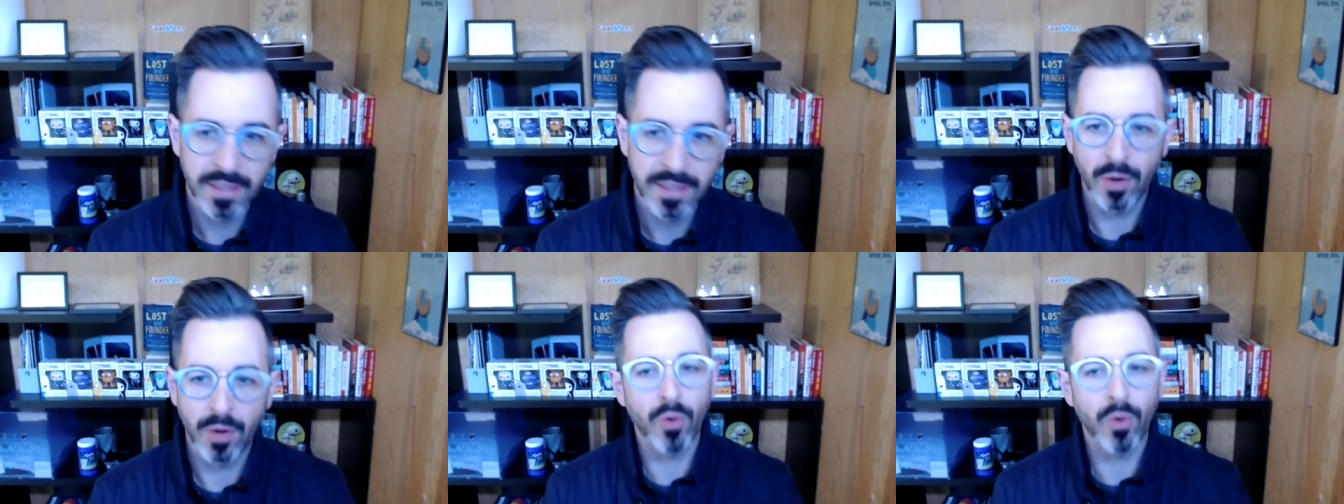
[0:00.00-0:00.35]

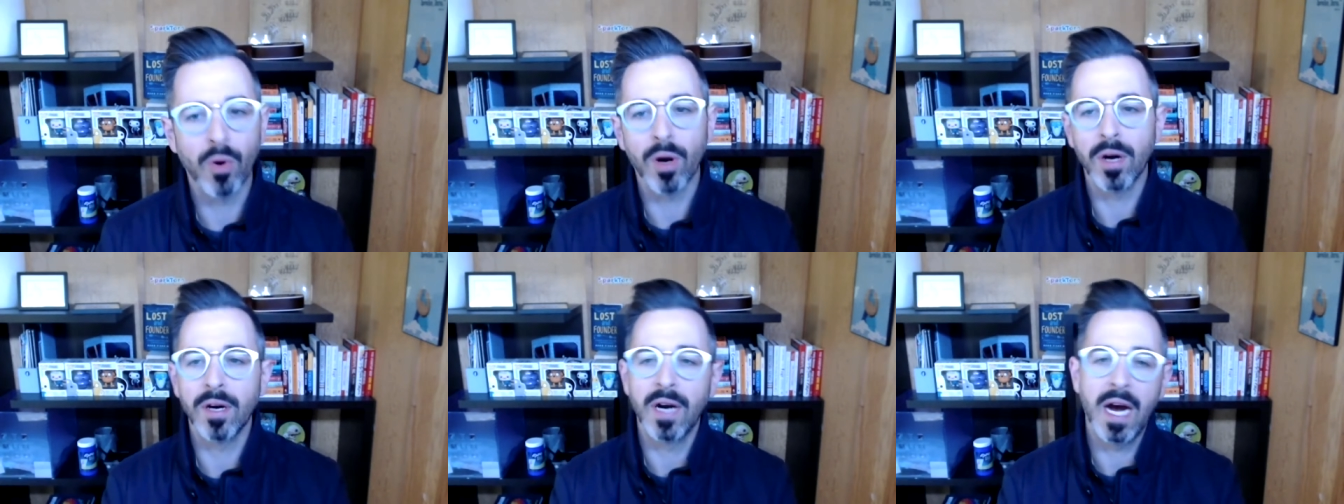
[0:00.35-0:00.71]

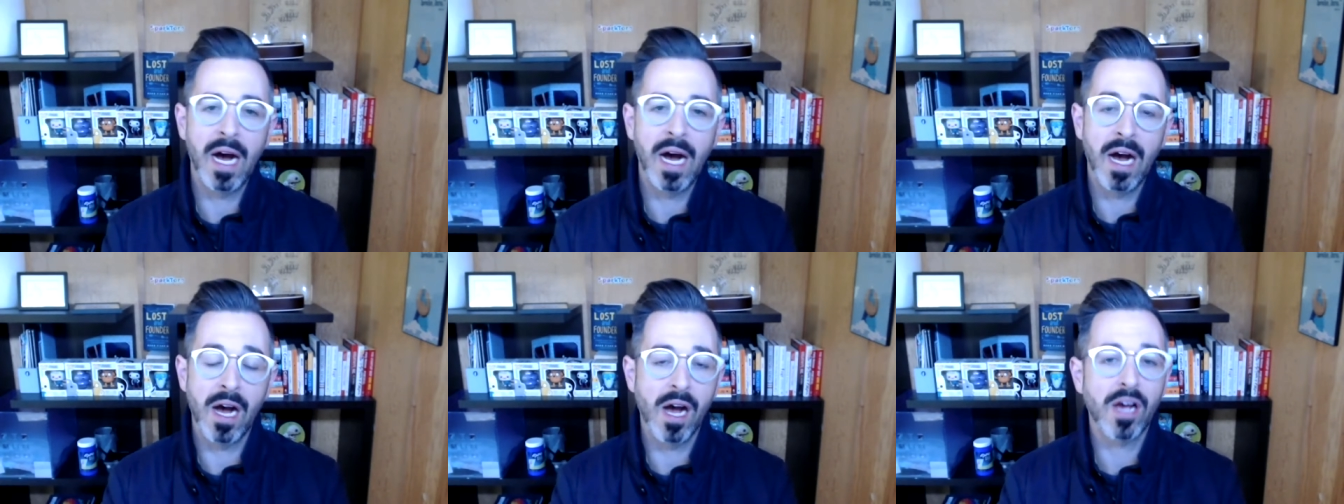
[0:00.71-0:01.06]
or
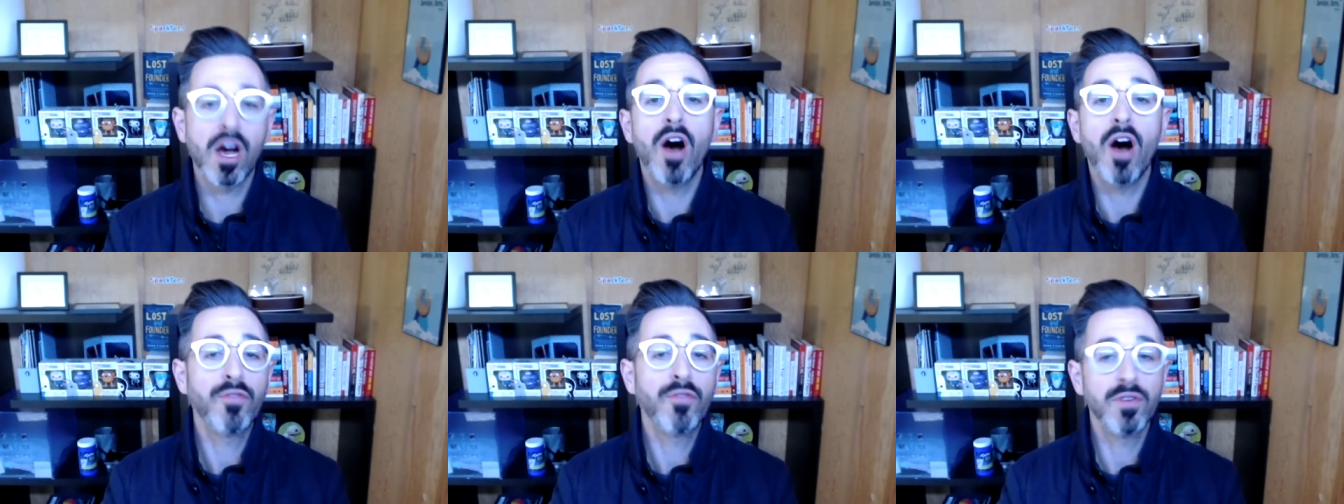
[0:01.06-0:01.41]
uh, a
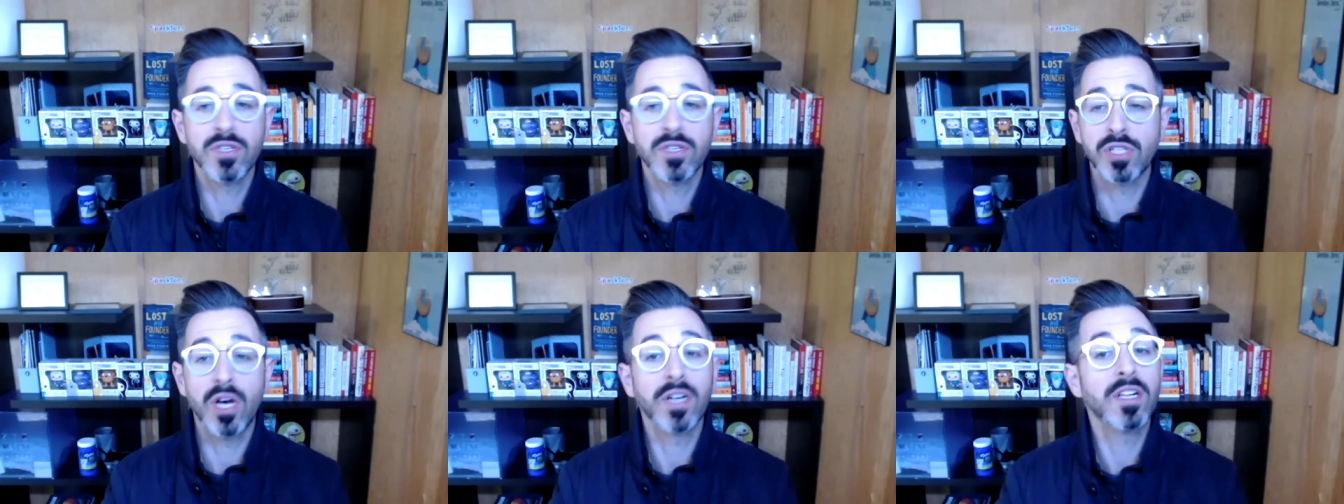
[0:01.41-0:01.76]
conference
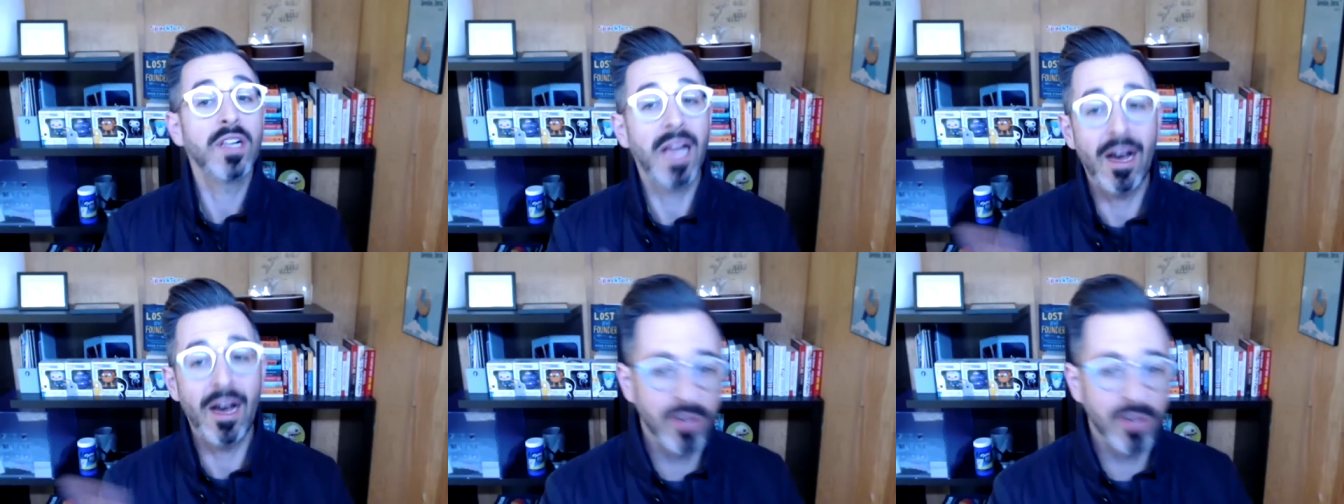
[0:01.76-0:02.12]
on
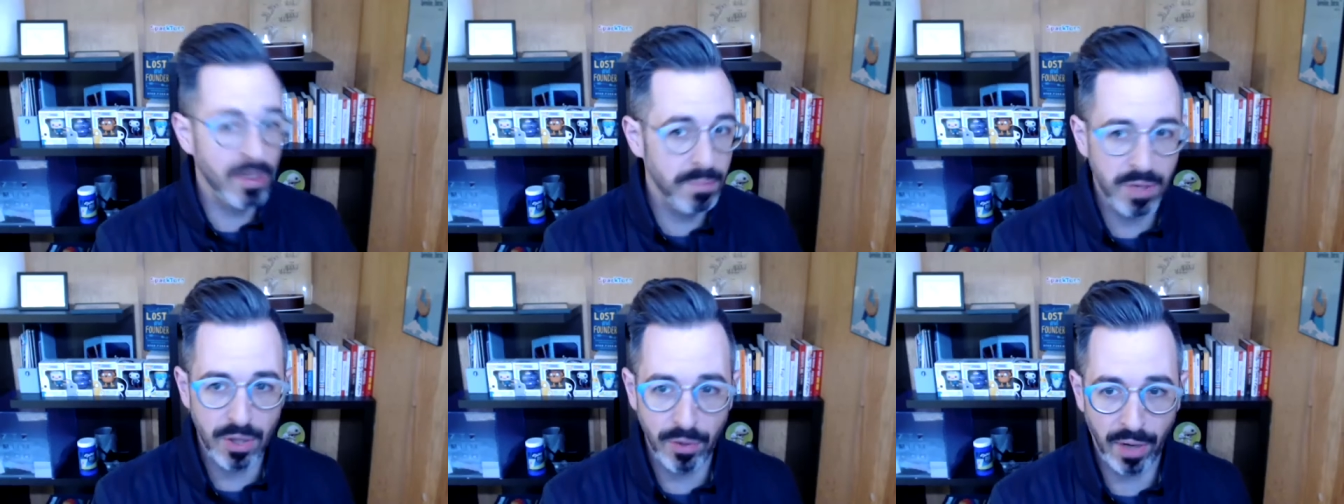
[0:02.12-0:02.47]
cloud
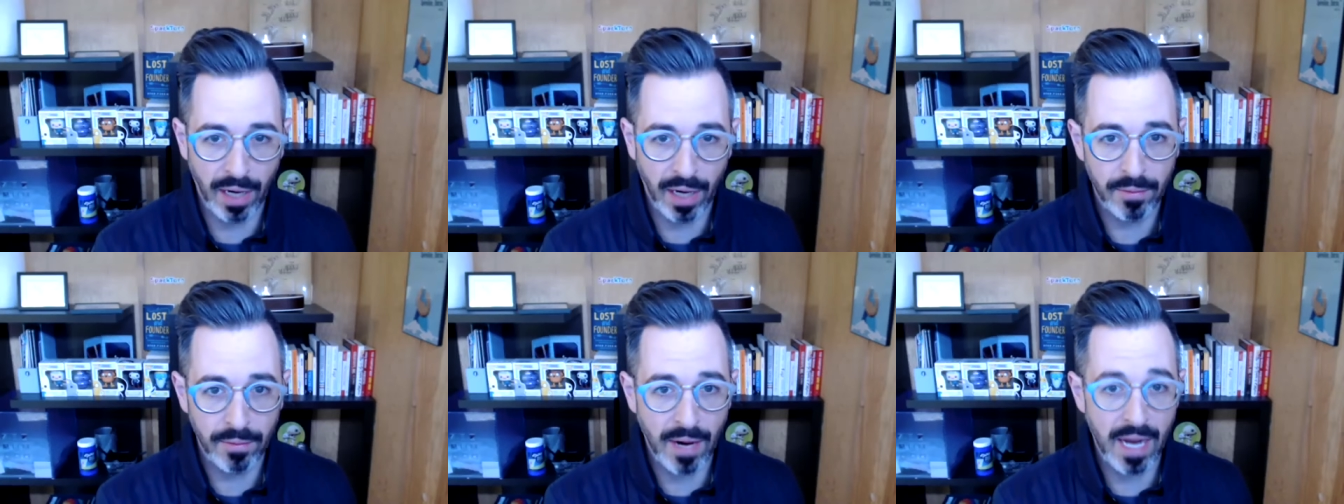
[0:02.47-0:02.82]
computing,
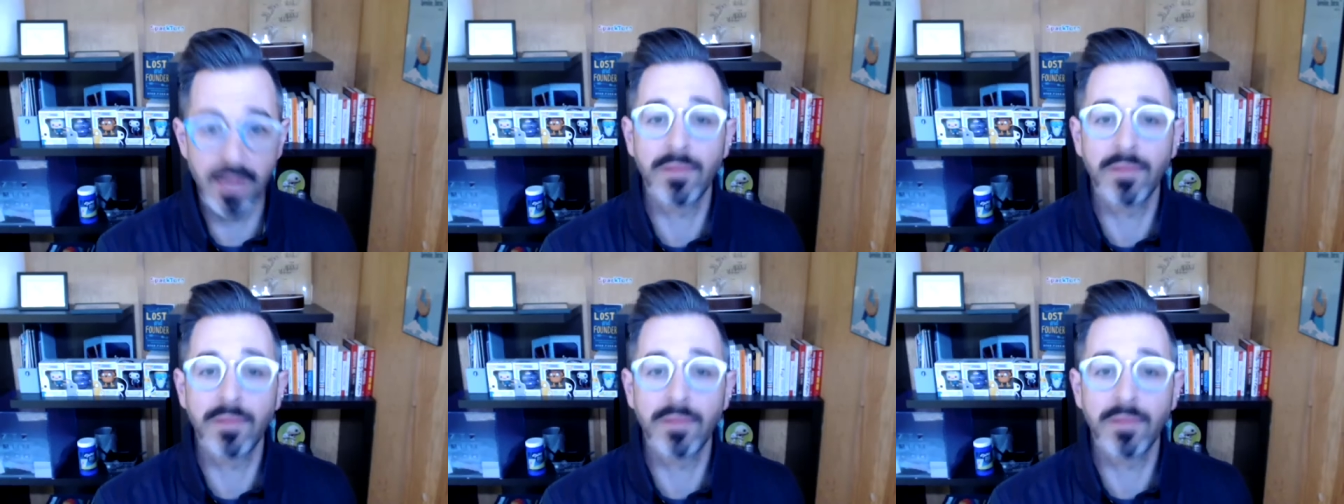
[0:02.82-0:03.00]
right?